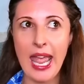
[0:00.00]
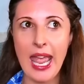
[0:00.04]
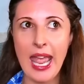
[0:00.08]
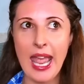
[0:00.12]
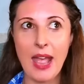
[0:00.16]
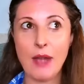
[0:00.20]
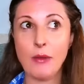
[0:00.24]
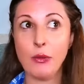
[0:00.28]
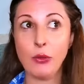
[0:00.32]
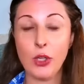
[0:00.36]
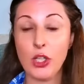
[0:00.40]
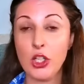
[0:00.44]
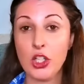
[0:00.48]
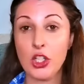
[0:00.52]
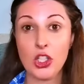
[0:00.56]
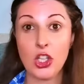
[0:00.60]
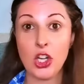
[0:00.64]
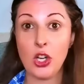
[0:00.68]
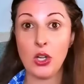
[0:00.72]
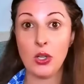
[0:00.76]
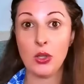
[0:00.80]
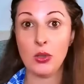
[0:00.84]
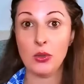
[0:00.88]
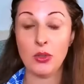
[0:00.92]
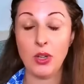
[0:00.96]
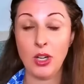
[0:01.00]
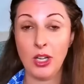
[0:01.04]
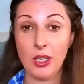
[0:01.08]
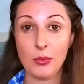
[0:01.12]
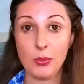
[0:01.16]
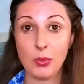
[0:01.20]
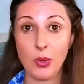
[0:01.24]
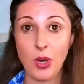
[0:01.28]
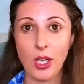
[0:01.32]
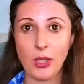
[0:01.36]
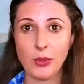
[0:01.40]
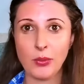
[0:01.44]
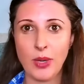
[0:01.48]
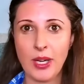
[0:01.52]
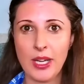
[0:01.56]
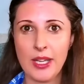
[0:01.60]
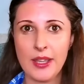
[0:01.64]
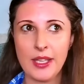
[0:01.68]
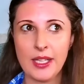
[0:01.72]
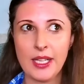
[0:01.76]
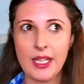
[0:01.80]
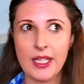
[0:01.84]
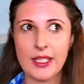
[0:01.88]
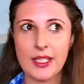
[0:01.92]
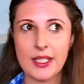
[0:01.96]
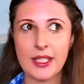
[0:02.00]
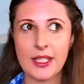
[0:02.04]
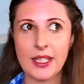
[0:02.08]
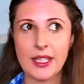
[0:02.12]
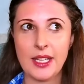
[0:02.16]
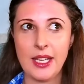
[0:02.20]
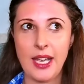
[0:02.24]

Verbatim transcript: every show on Broadway that has